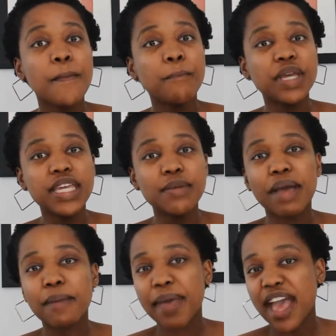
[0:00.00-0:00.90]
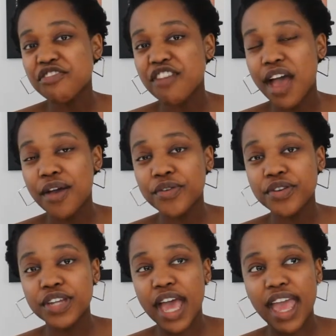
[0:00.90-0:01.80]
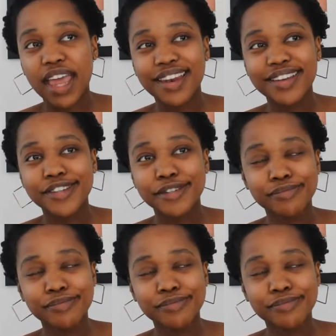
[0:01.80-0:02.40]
me my background and